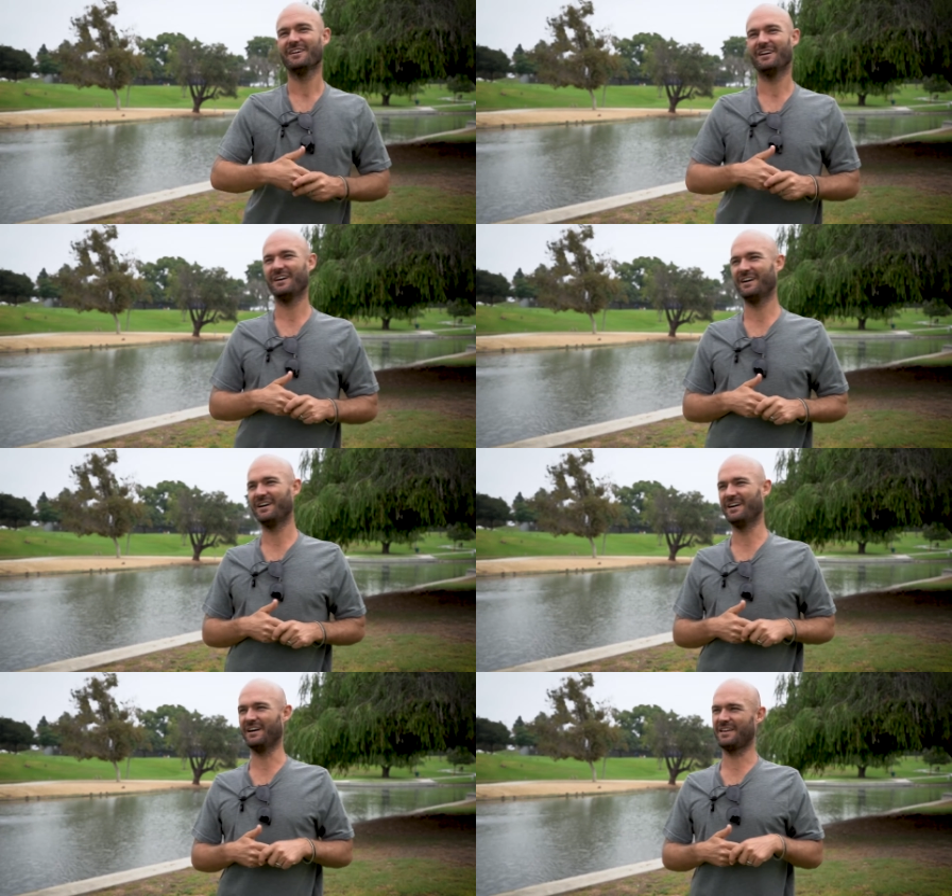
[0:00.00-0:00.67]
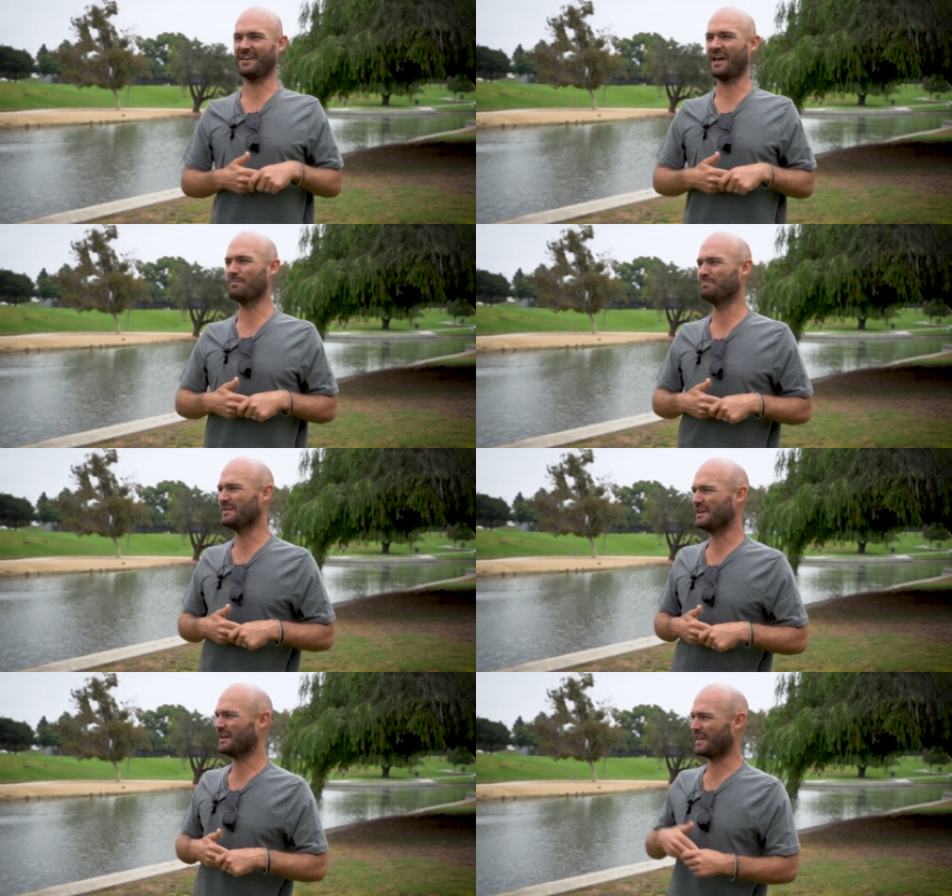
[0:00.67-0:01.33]

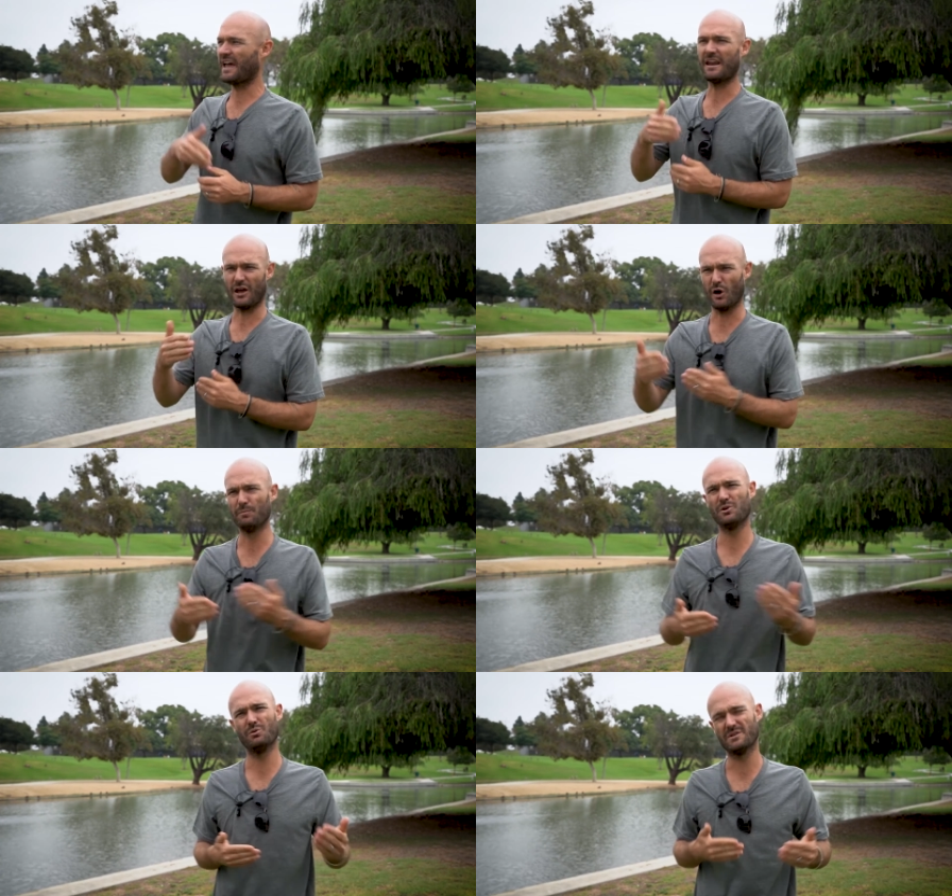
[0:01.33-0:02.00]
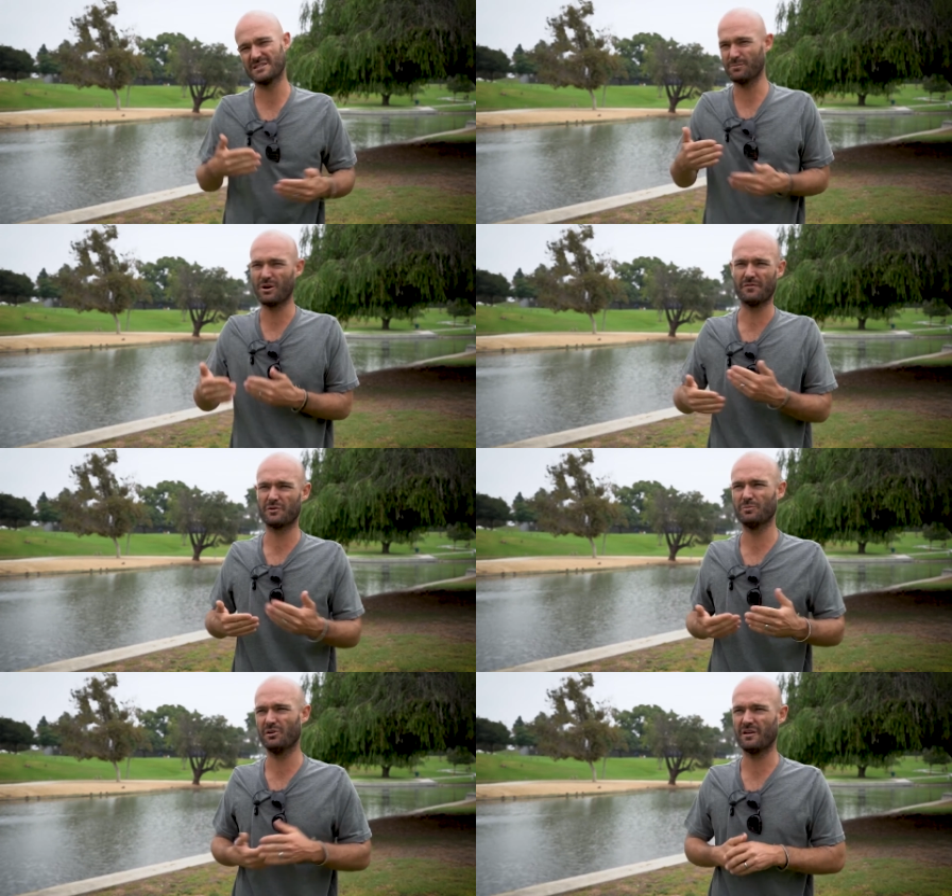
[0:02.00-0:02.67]
can help you with some
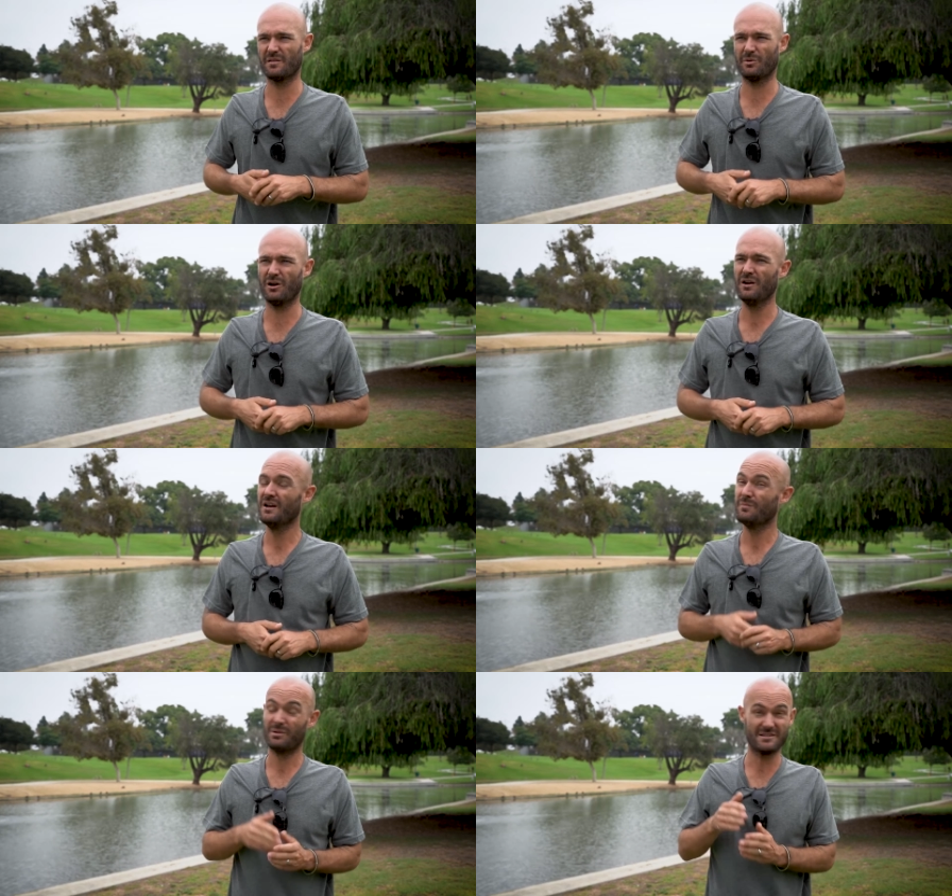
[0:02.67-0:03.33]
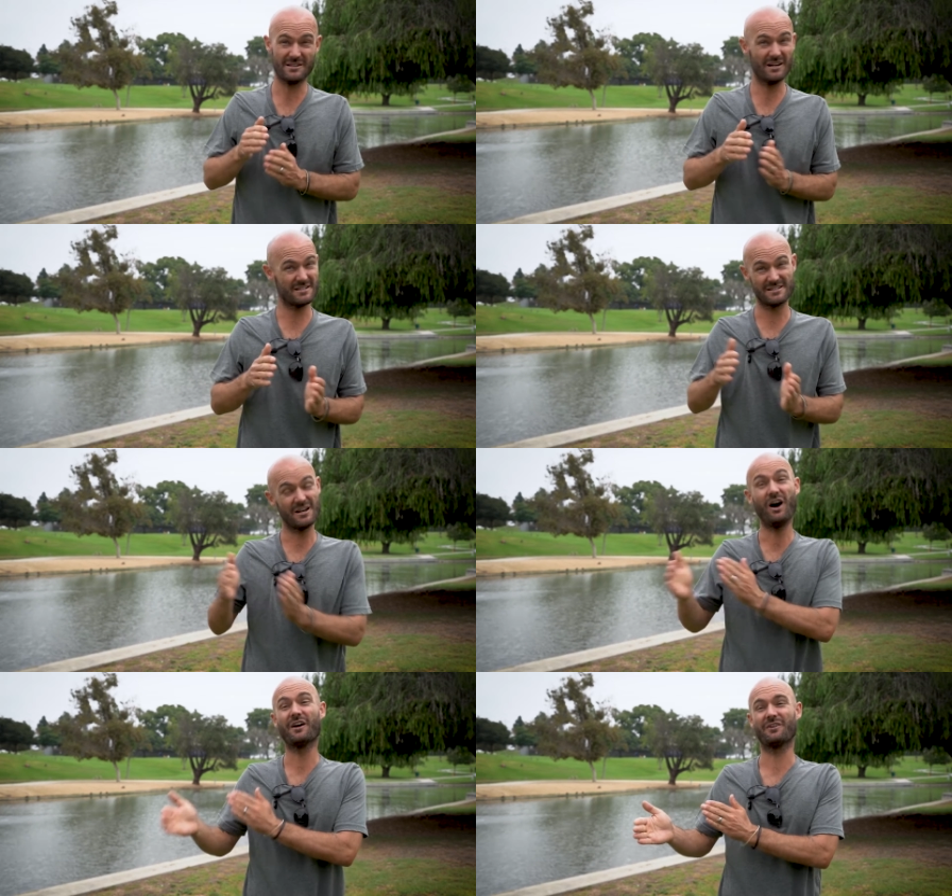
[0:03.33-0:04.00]
comfortability of the ball, but it's not
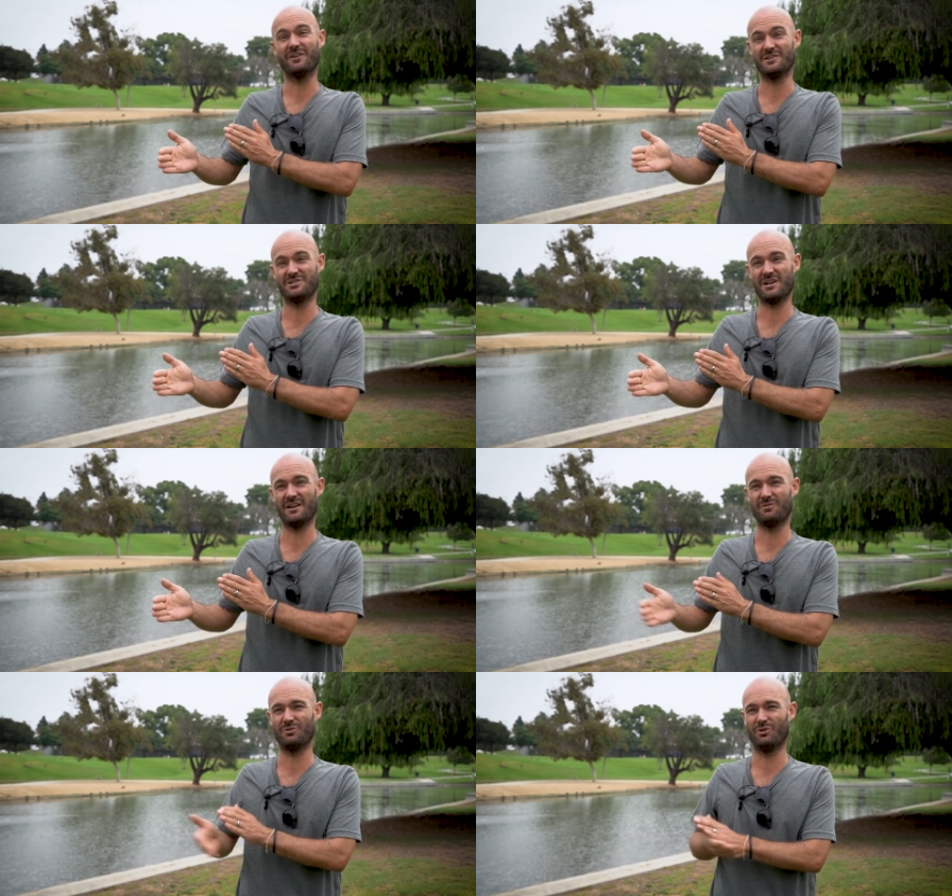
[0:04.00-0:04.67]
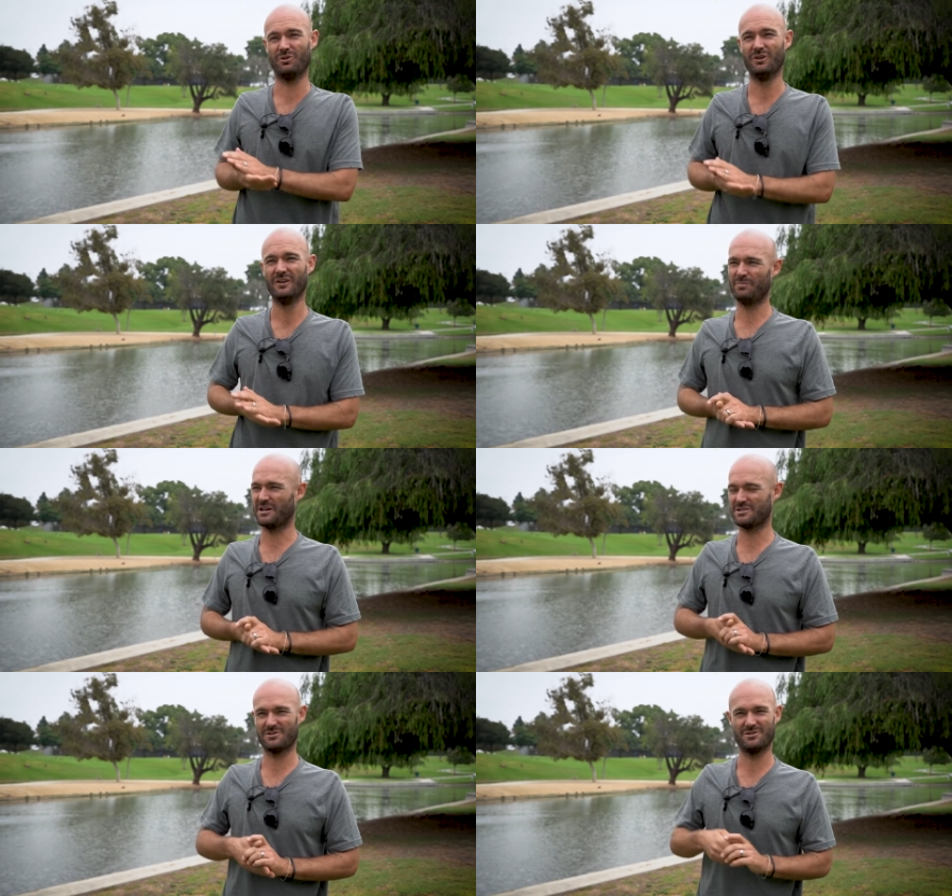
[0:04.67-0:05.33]
soccer in general
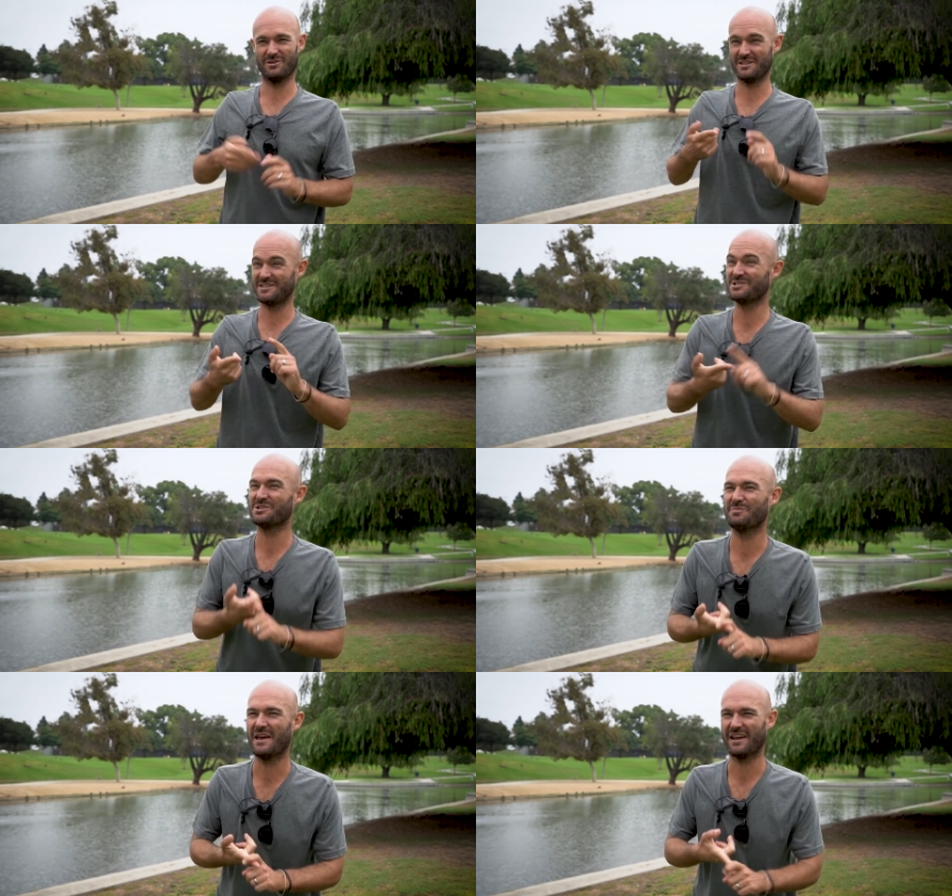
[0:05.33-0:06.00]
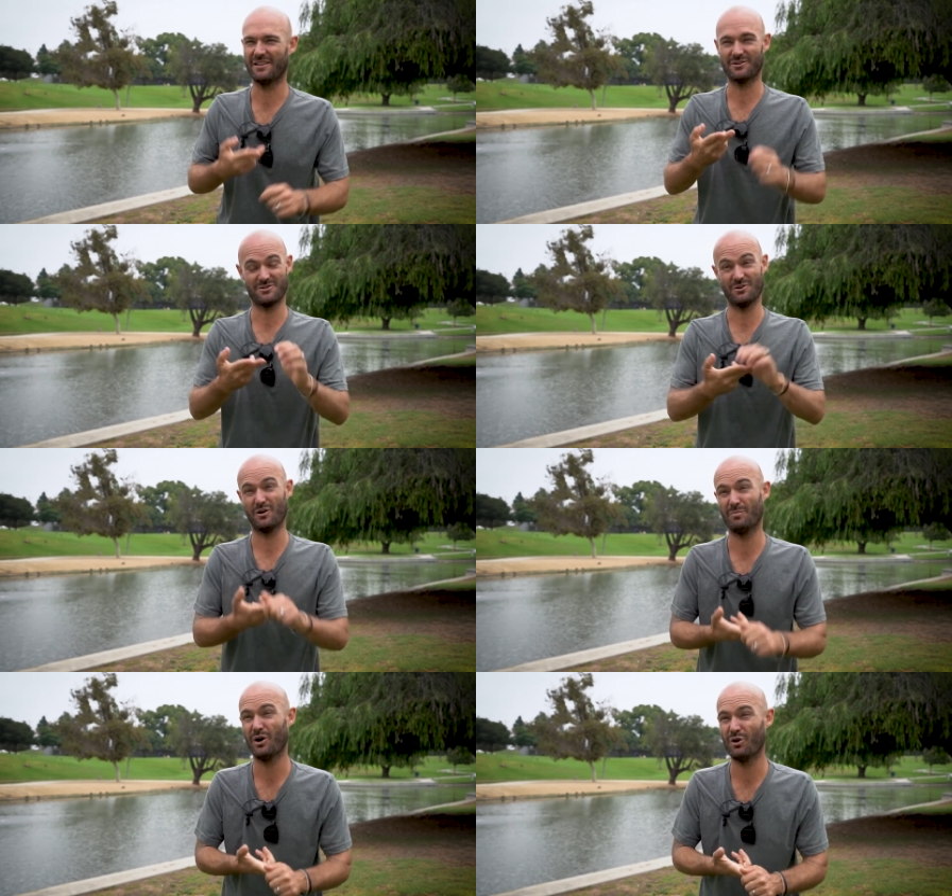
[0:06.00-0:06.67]
because there's no decision making, there's
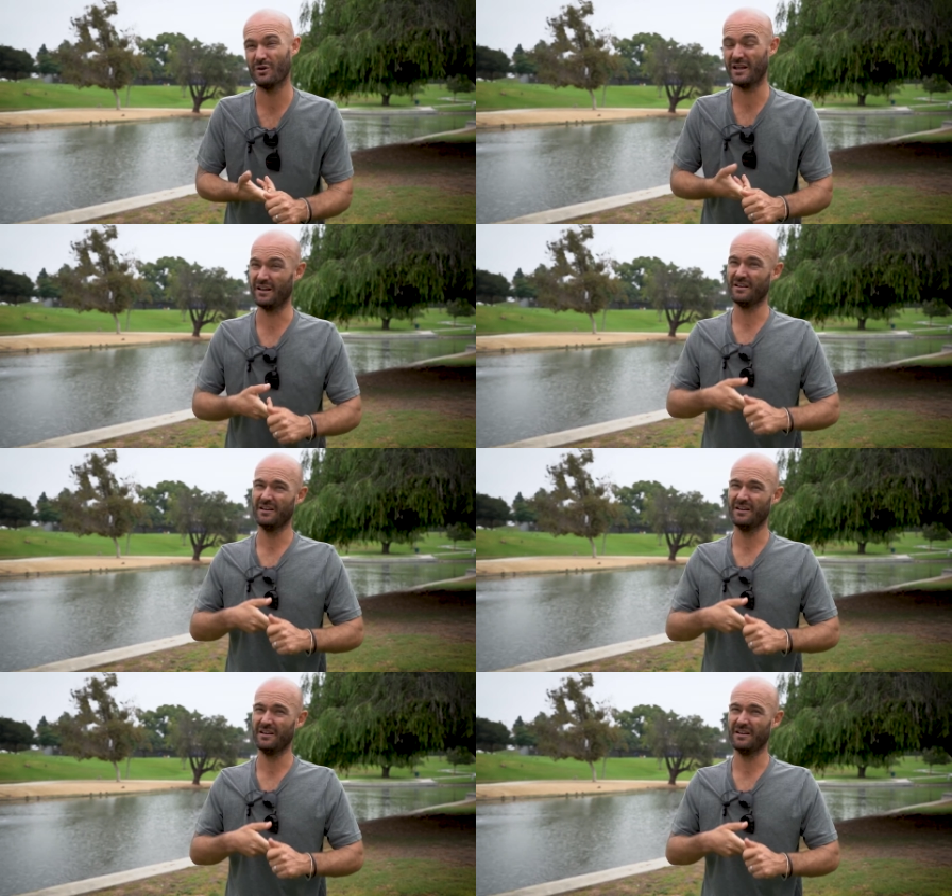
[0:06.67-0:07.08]
no opponent,